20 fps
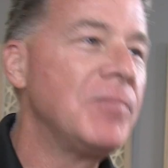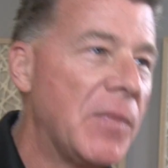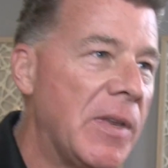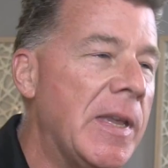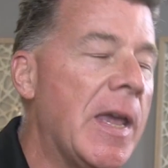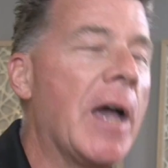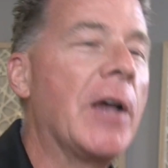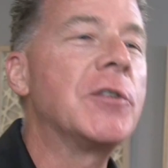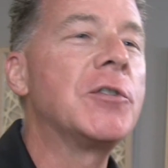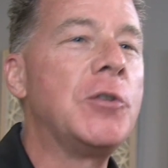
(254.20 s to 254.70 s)

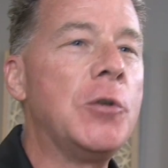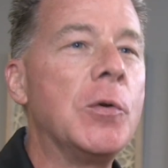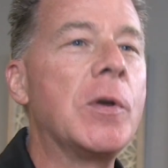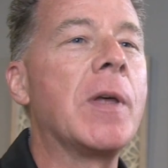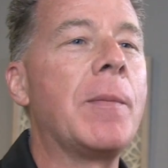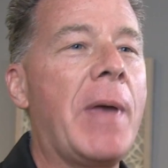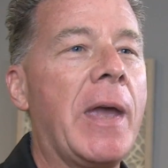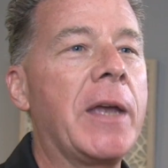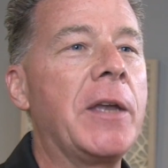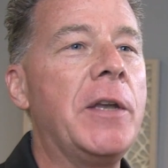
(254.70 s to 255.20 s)
yes, you
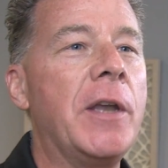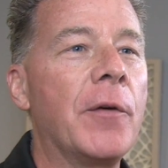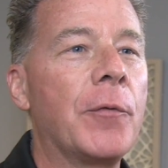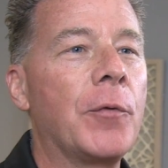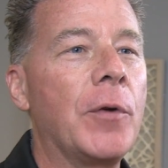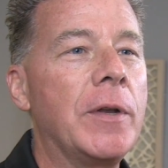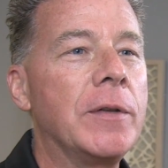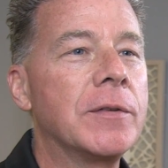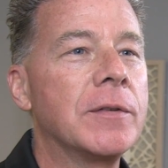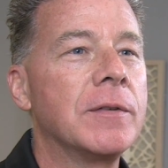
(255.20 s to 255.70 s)
can make a
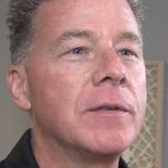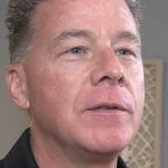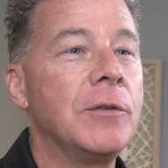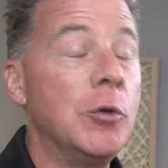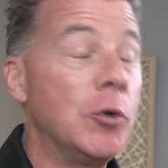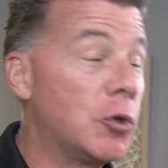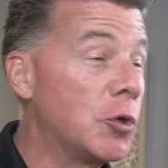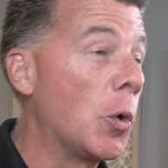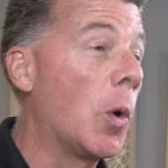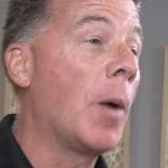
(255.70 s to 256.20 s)
difference.
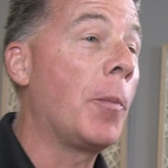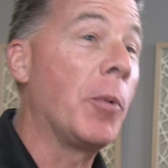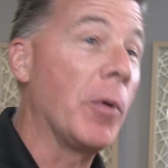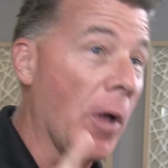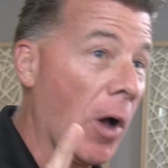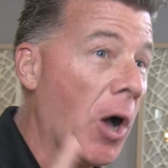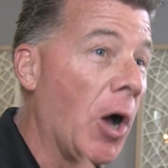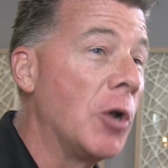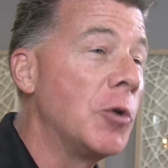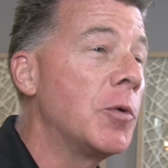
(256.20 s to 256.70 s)
You show up with
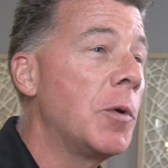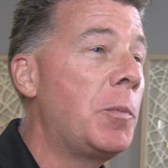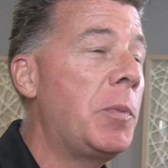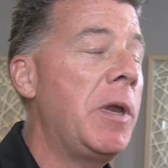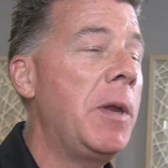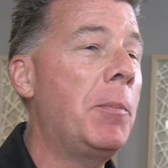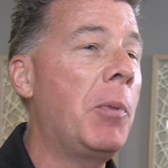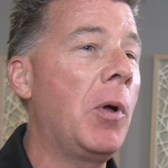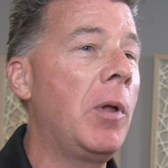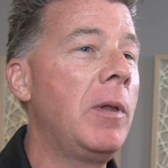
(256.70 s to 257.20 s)
100
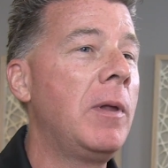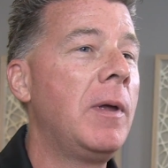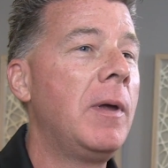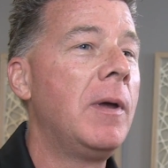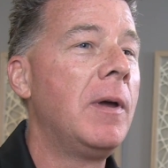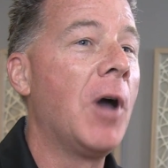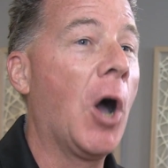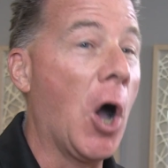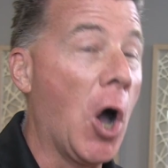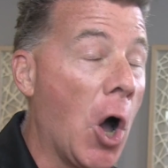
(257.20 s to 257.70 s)
people,
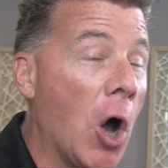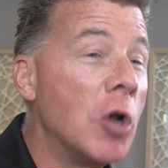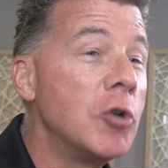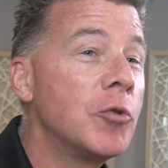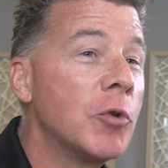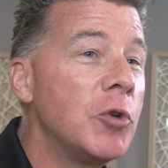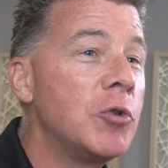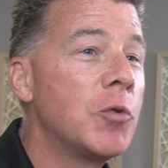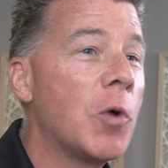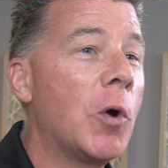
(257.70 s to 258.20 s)

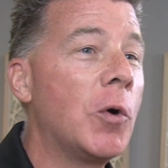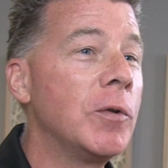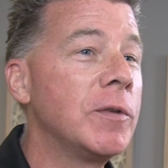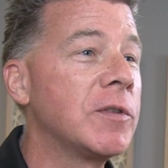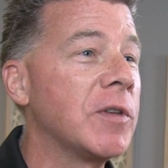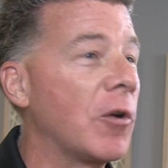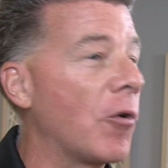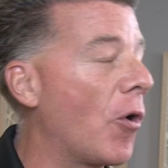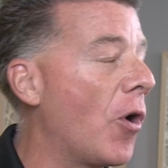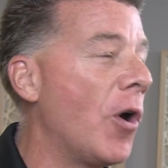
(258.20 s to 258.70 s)
100
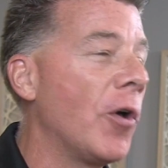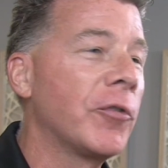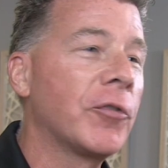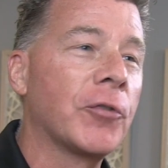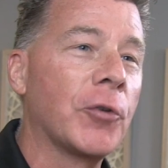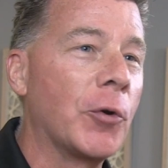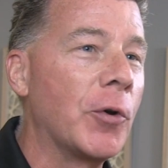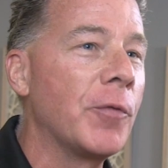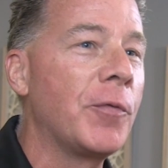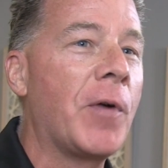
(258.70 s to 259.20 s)
drones that are all
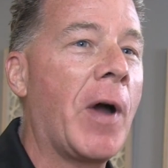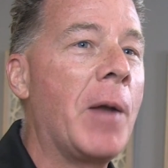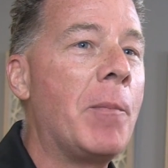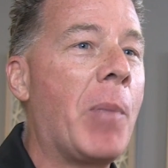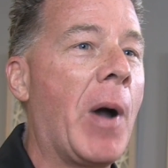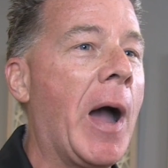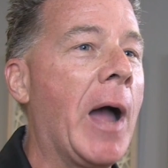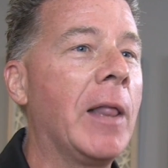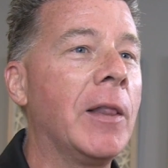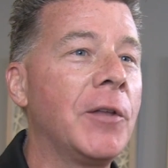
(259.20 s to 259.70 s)
certified
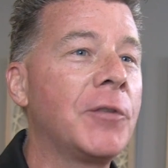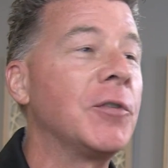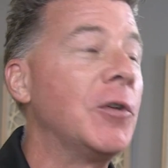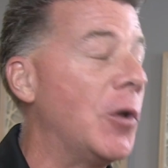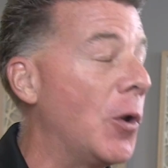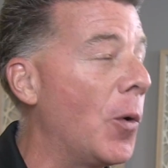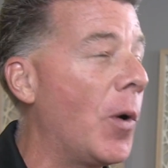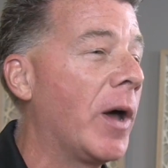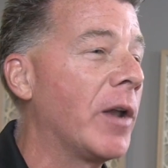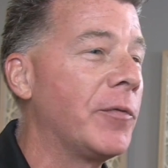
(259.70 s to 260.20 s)
pilots
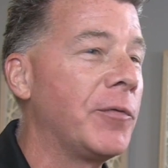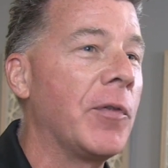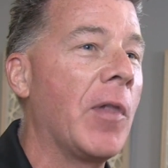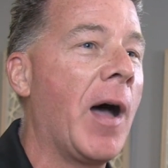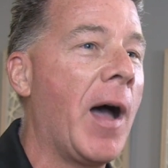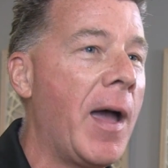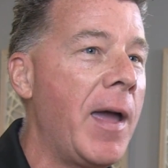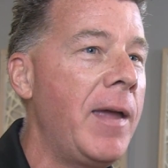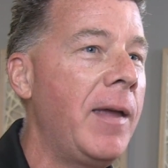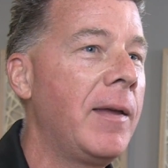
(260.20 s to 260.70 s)
and know how to
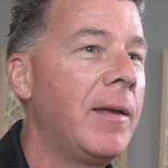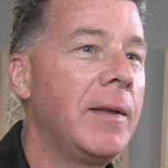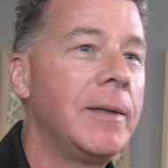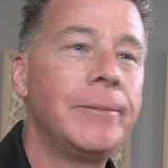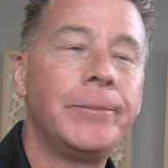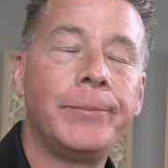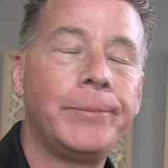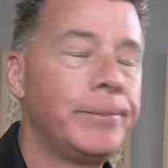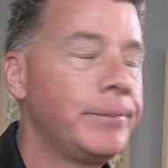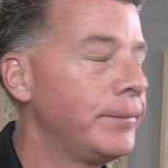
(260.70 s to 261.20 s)
fly,
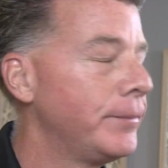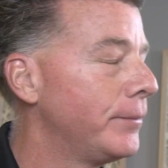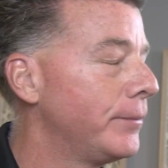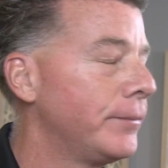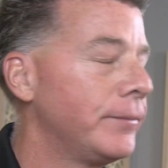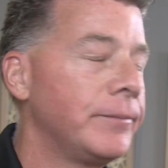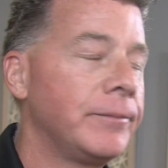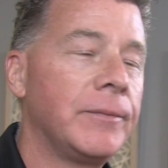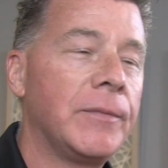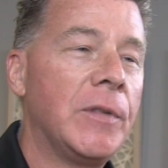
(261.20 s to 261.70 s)

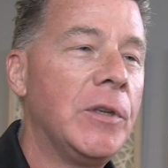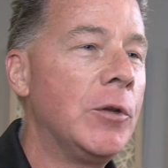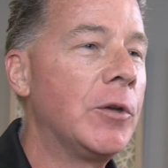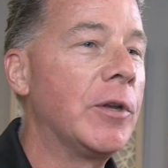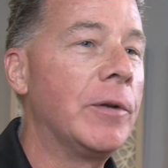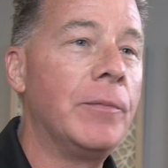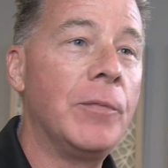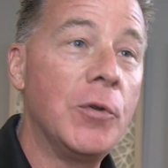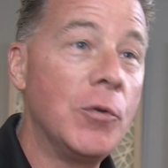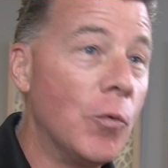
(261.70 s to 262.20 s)
you
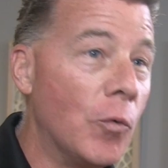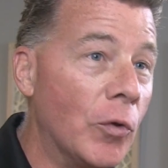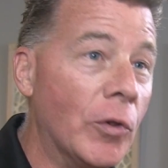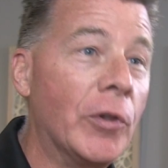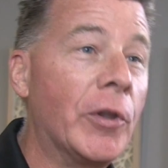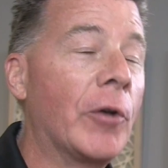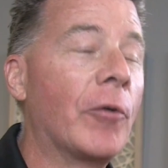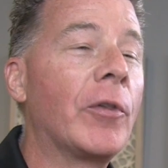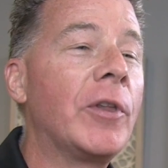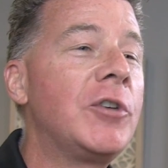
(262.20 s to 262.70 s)
can
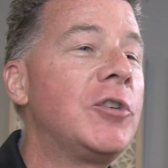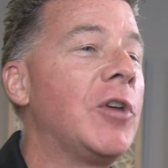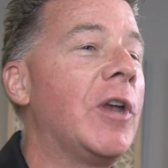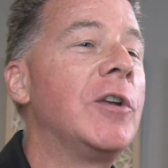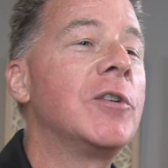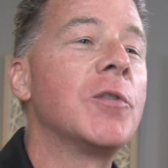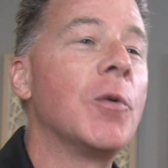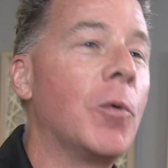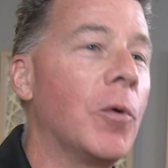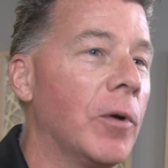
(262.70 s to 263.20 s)
literally
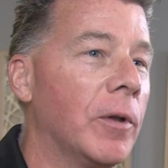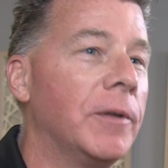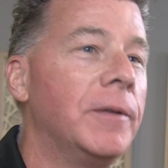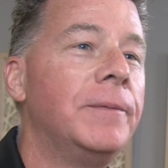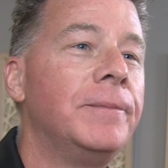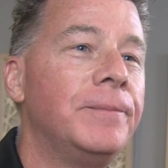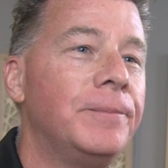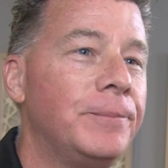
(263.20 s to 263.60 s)
change the world.